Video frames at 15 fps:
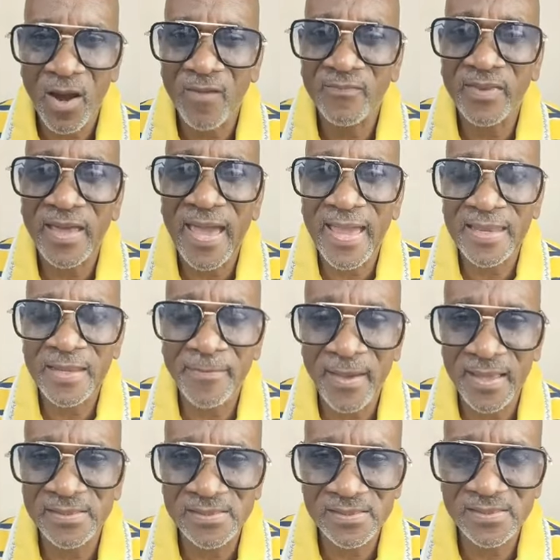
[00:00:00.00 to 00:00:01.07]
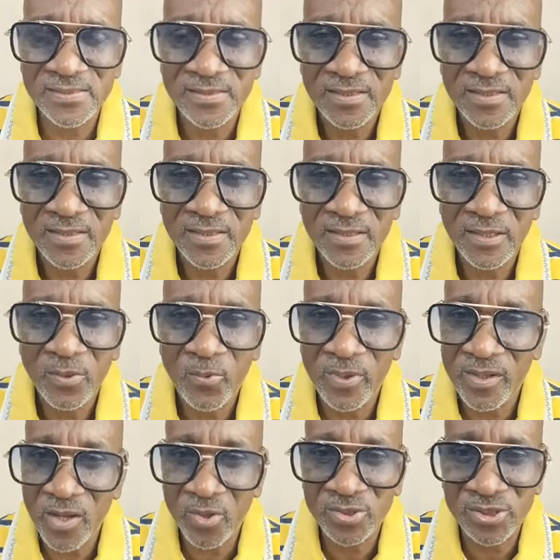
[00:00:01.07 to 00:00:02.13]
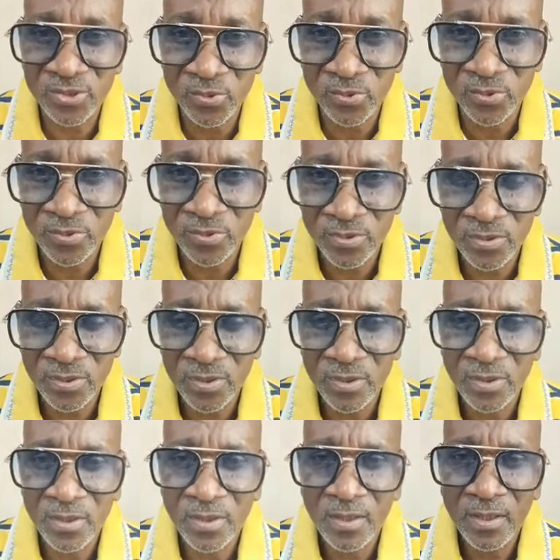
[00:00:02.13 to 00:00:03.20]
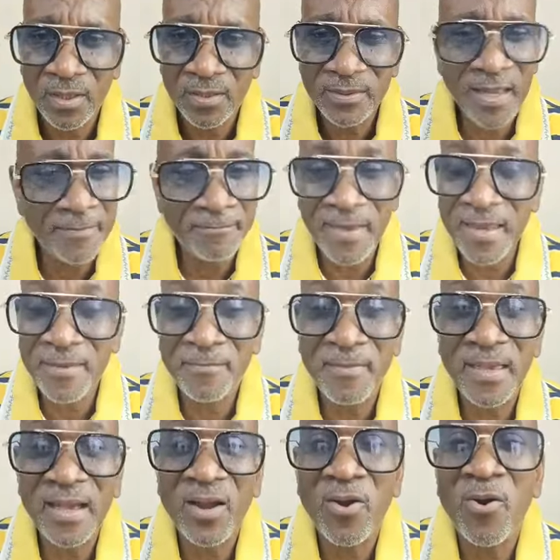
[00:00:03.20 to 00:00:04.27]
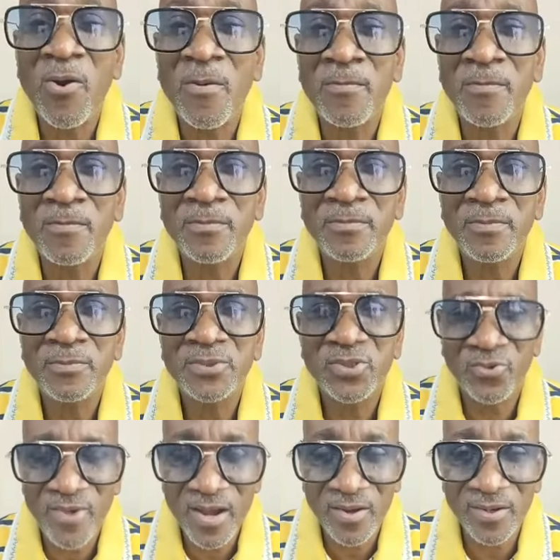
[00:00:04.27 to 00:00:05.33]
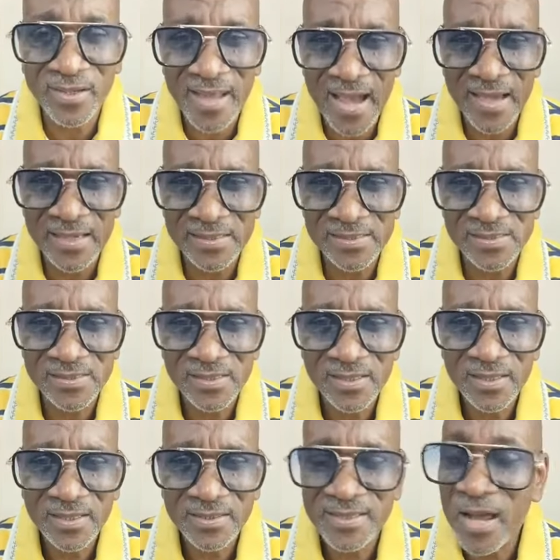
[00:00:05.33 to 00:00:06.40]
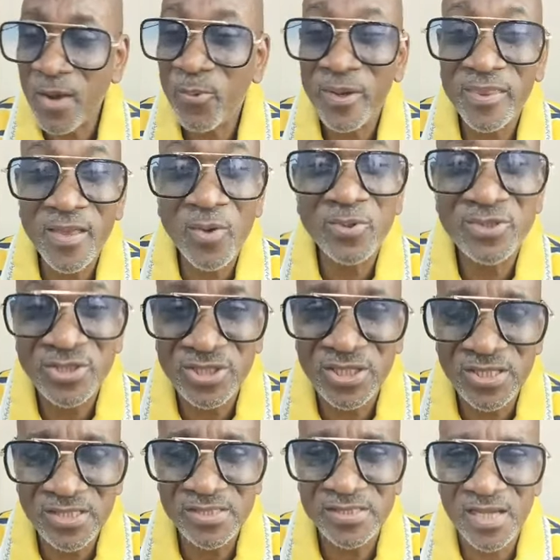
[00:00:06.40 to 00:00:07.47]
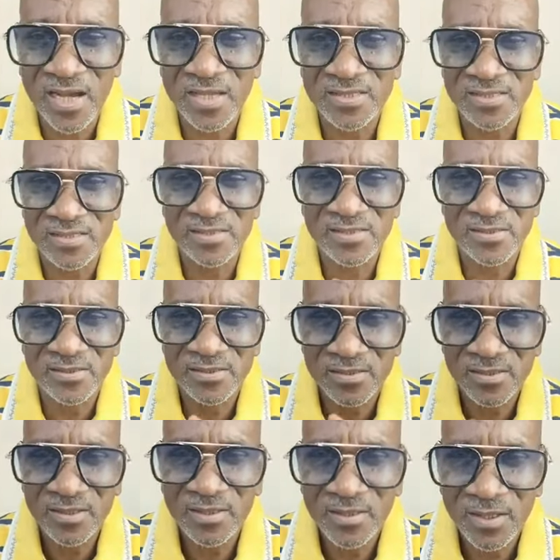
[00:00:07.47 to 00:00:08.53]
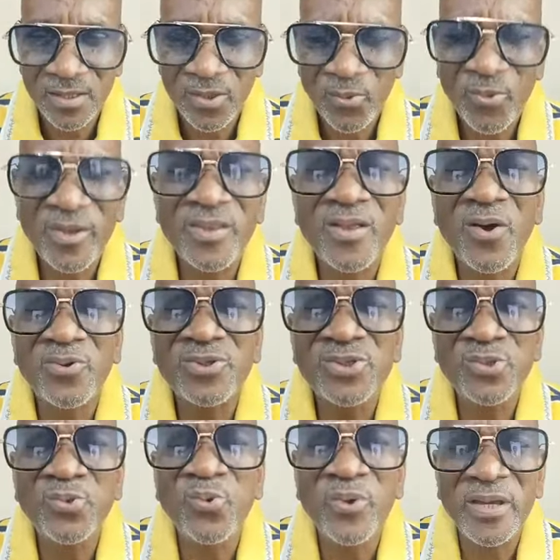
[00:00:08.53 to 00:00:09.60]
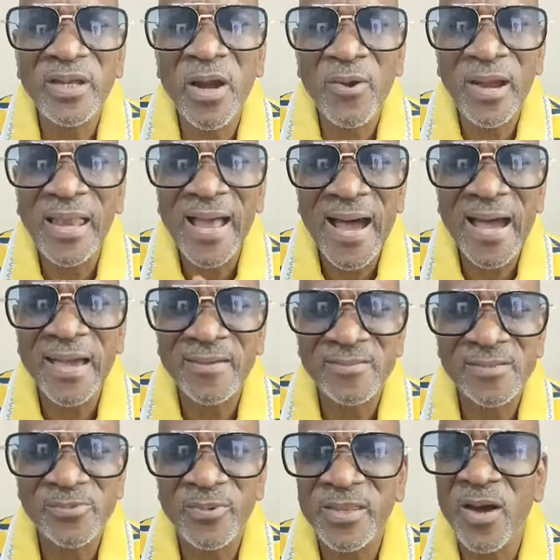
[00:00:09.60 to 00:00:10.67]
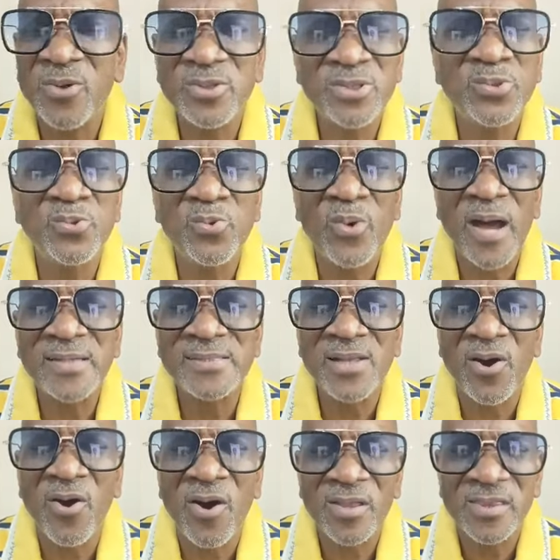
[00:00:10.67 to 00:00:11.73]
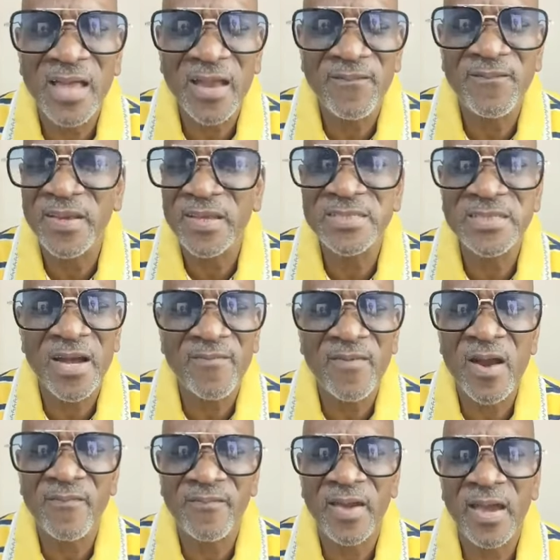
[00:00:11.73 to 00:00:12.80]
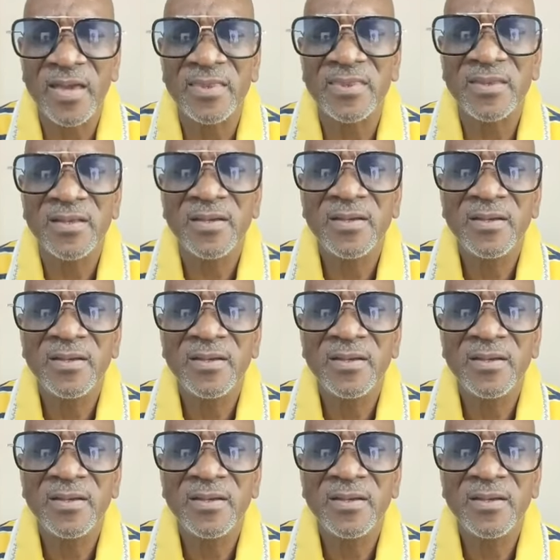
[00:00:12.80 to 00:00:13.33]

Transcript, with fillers: of the elements without you. That men may come to recognize that without Jesus, without you in our lives, without you as the author and finisher of our faith,